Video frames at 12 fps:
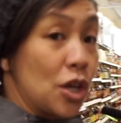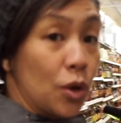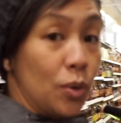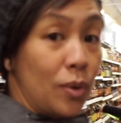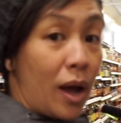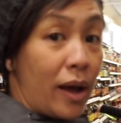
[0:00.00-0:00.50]

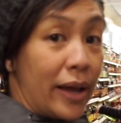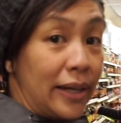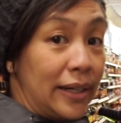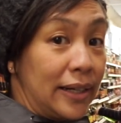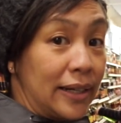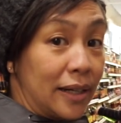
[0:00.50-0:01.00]
So I
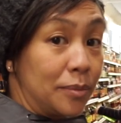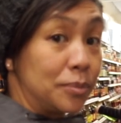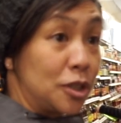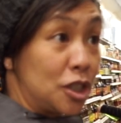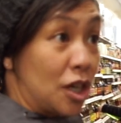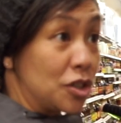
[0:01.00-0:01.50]
need um,
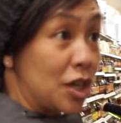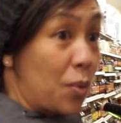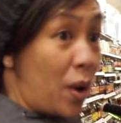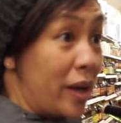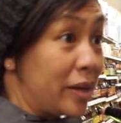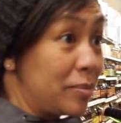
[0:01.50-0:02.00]

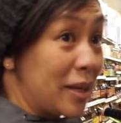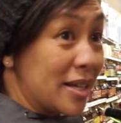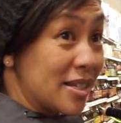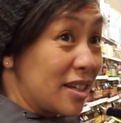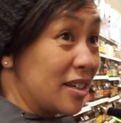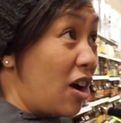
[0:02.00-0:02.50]
Shaoxing wine
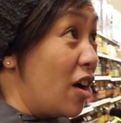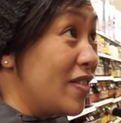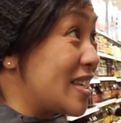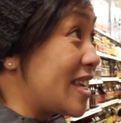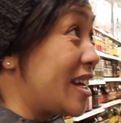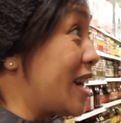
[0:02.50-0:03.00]
because all
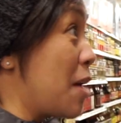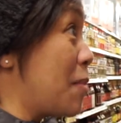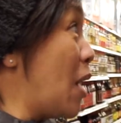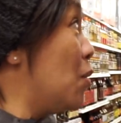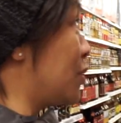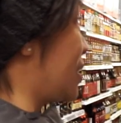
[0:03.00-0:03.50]
of a sudden I'm out